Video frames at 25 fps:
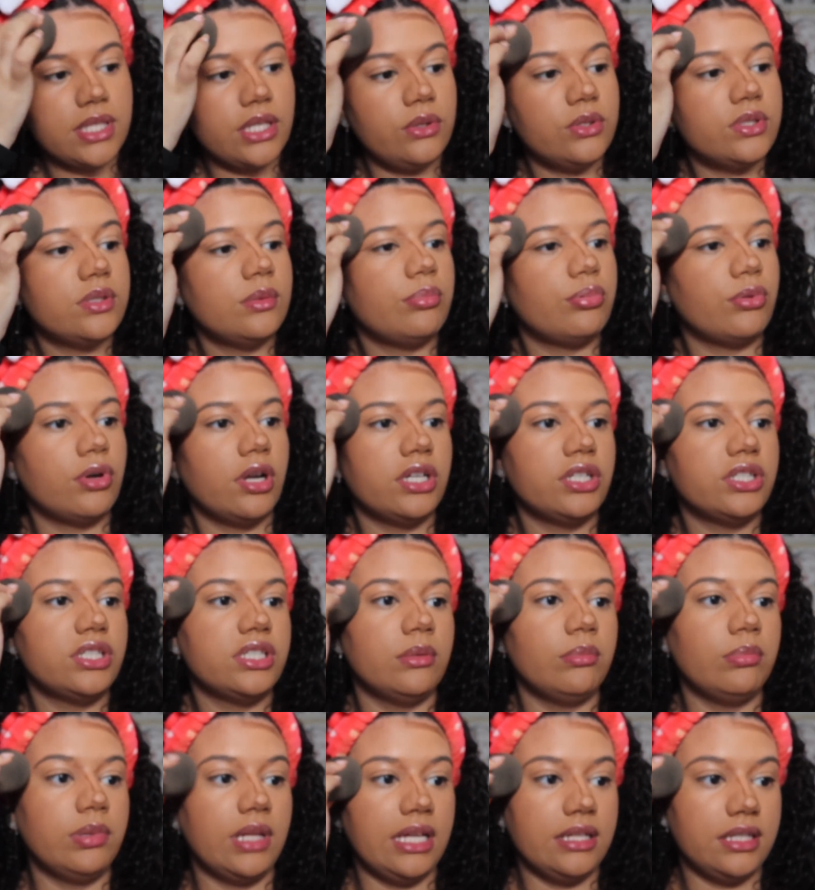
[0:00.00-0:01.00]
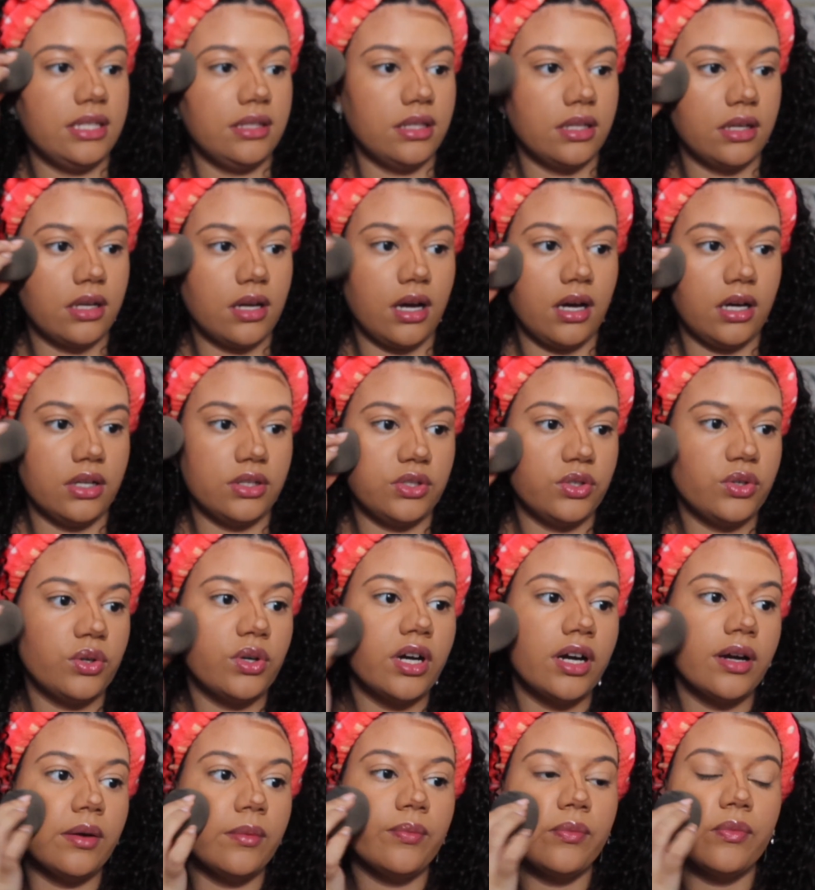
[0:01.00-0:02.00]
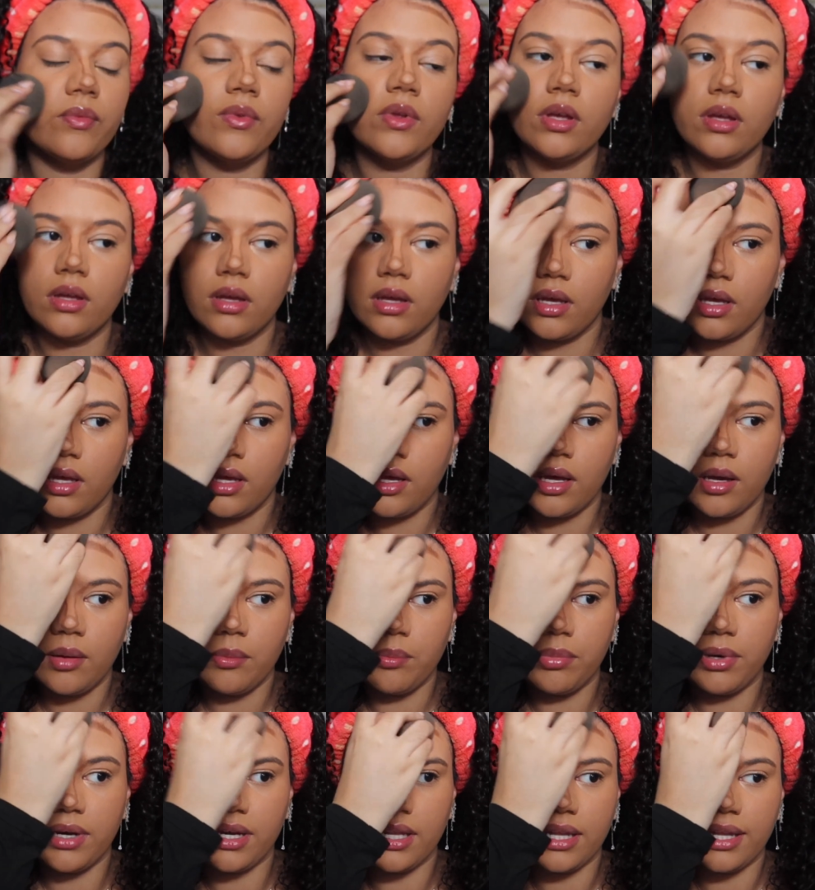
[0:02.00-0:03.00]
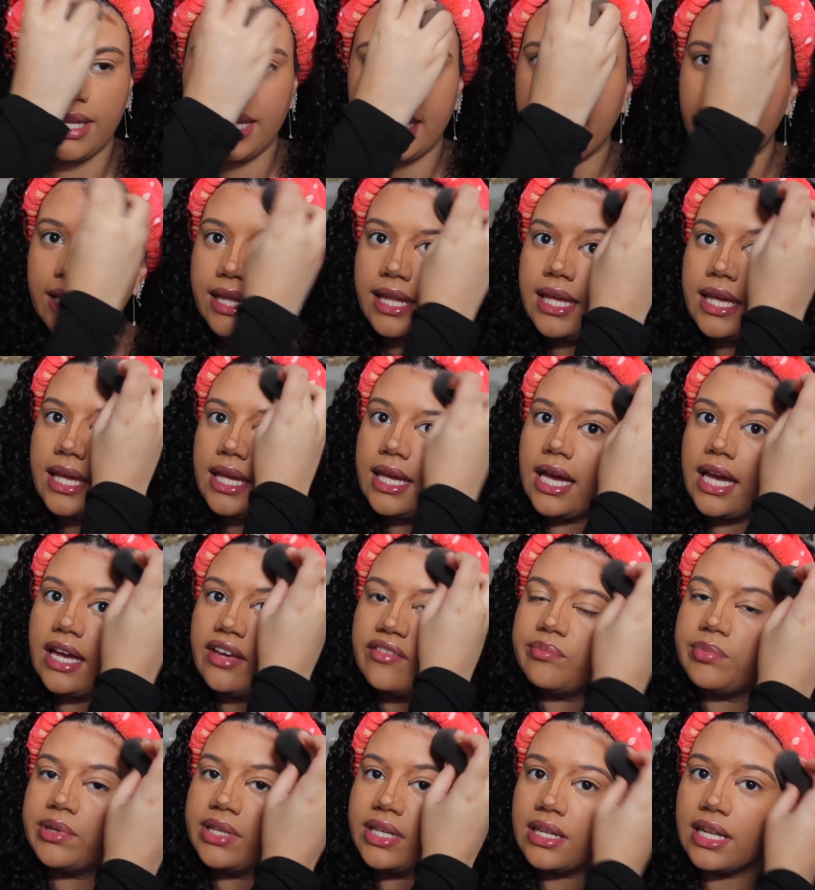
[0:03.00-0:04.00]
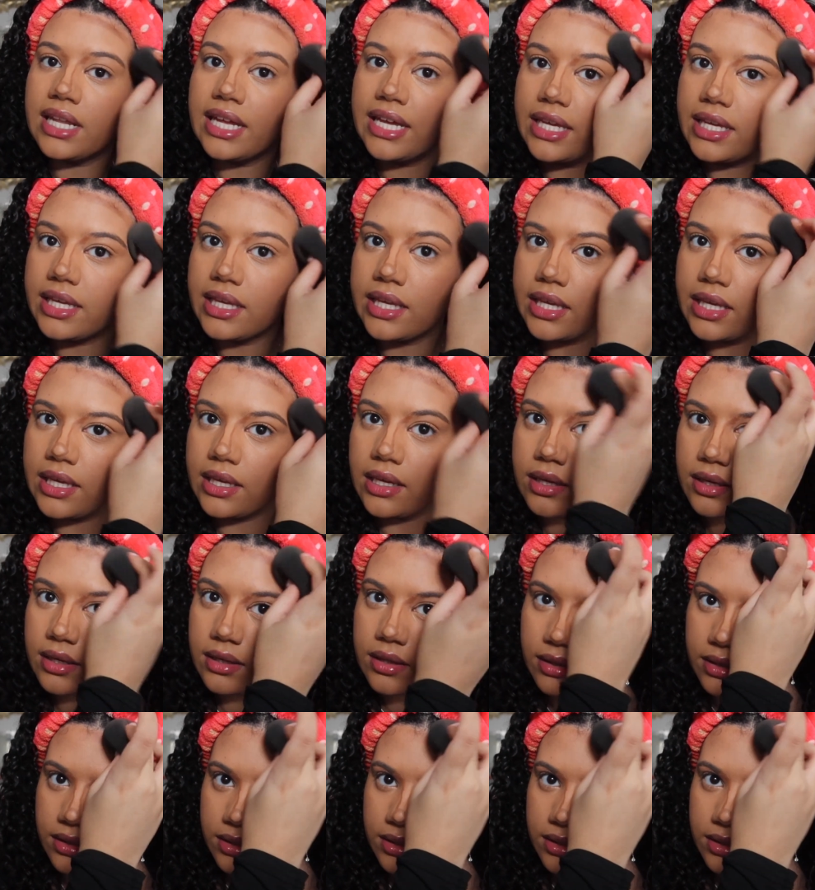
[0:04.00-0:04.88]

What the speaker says: I use a brush to blend in the contour, but lately I've been liking